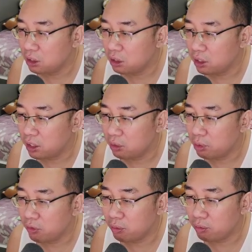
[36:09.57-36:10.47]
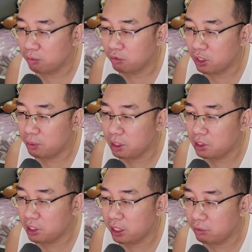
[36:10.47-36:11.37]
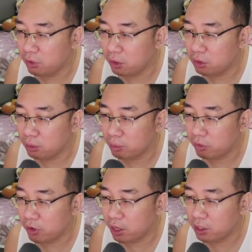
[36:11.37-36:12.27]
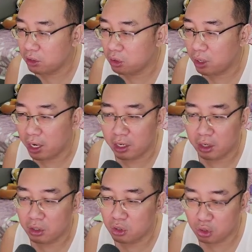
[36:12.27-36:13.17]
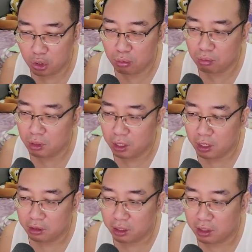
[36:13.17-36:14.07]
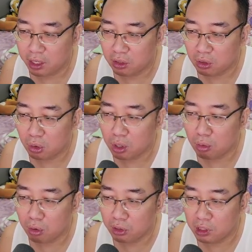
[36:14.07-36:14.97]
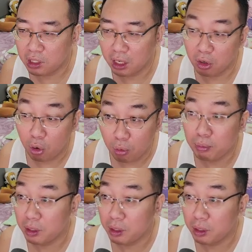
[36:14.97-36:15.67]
Yeah, he bought from VPC, invoice will be provided. So I assume that there is local warranty. I hope.